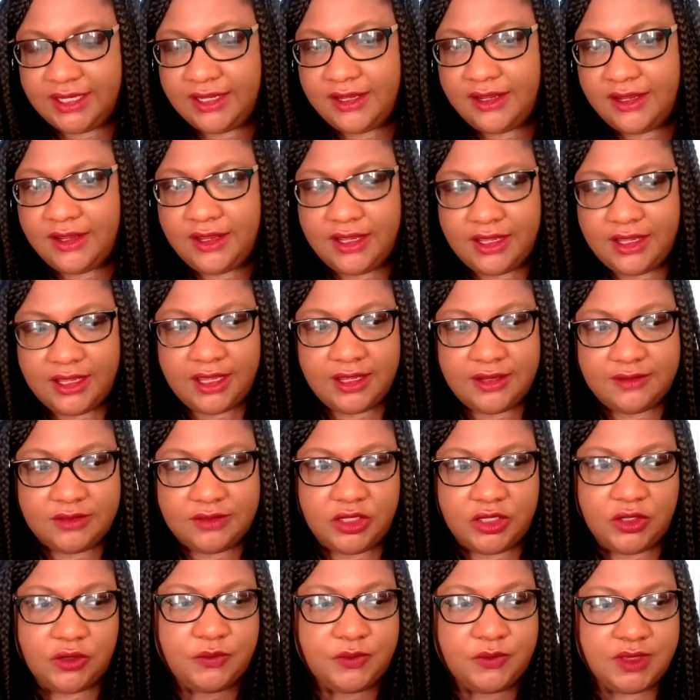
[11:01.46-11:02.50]
it? Do you
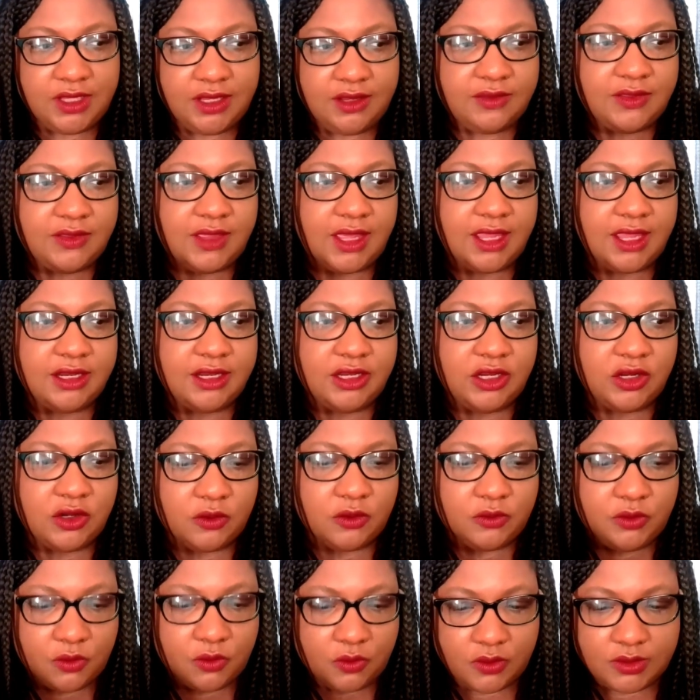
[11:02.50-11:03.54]
think that, you know, you're
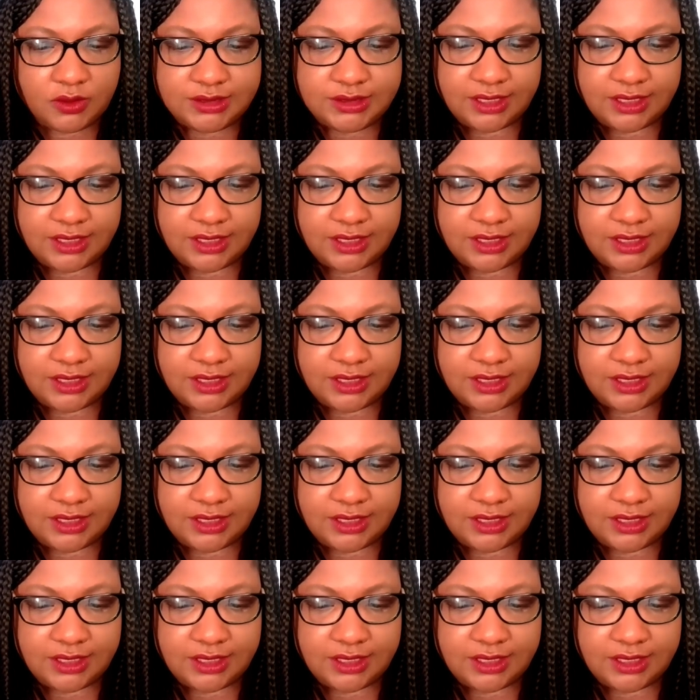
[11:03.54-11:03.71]
telling